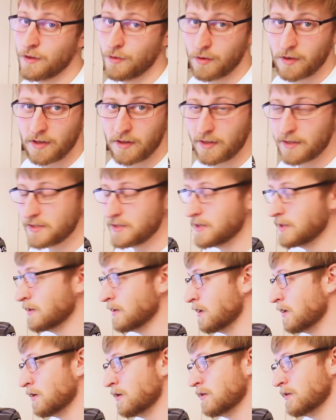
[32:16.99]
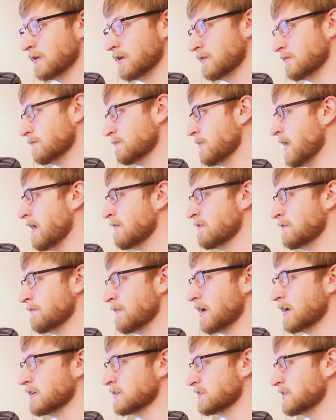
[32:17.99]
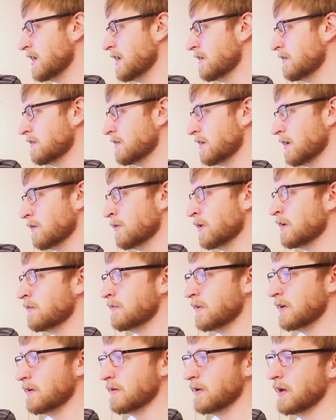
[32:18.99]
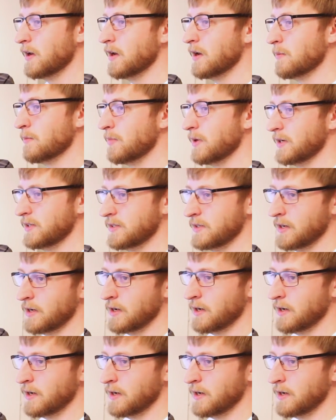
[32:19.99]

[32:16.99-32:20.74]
you can list it low and have a fire sale and get rid of it. But